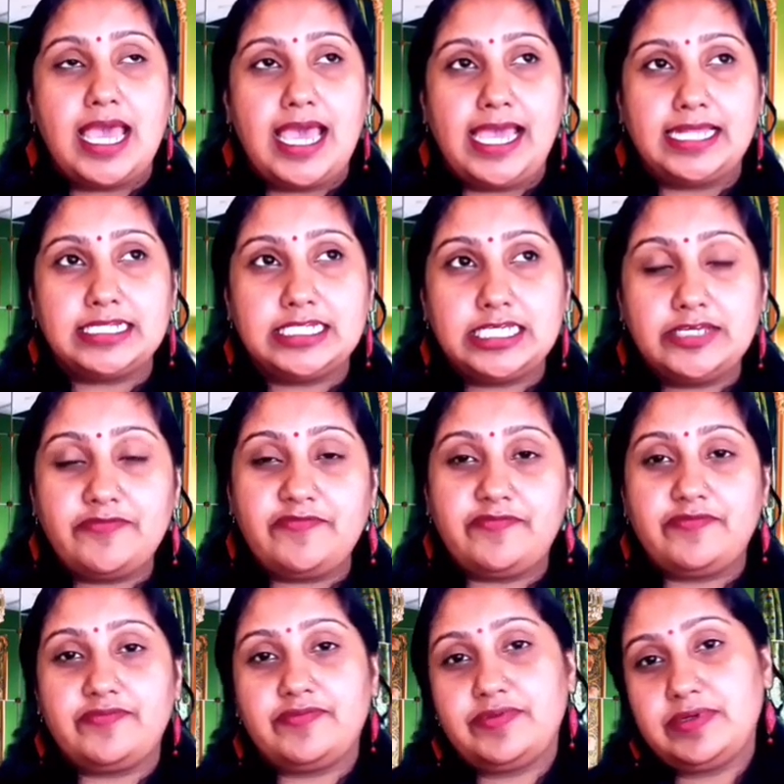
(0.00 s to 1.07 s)
and
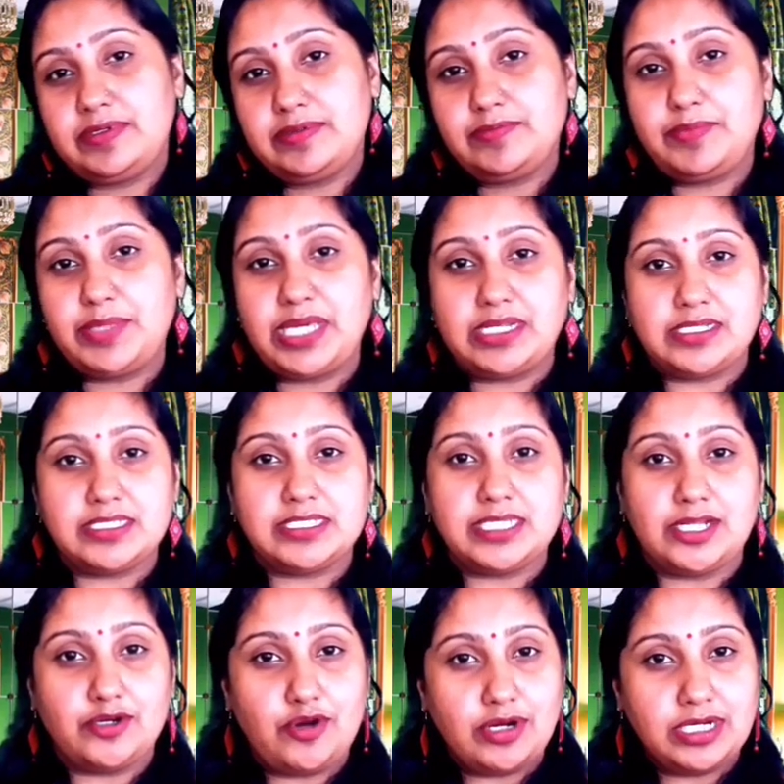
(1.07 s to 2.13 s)
if parents
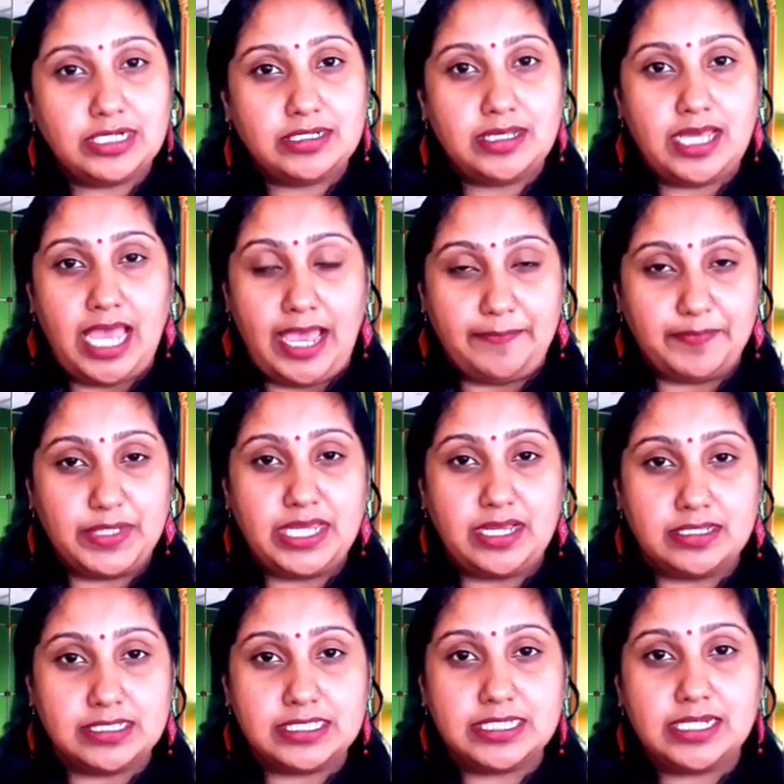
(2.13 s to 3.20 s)
are not happy
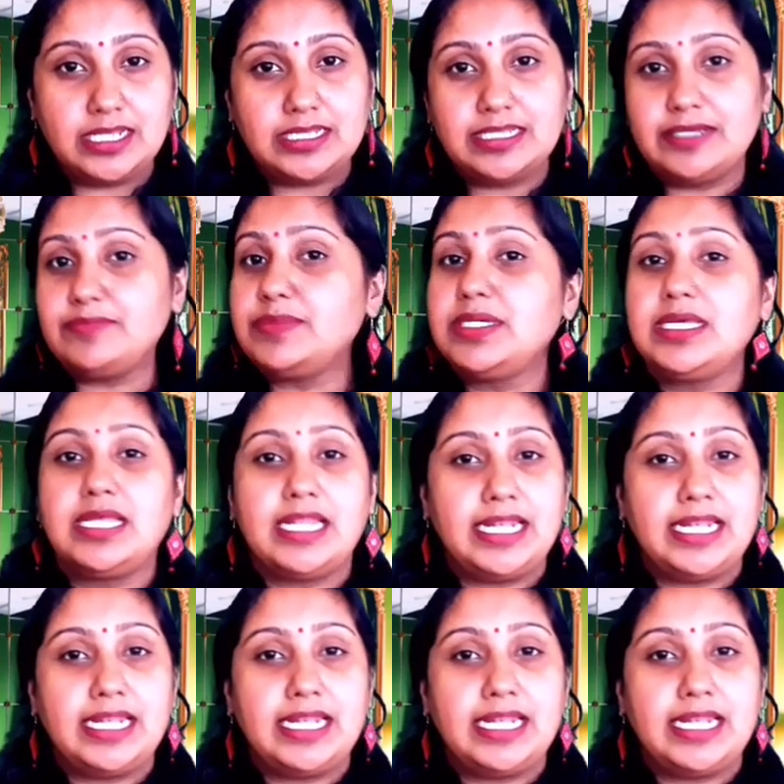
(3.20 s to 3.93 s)
answering them,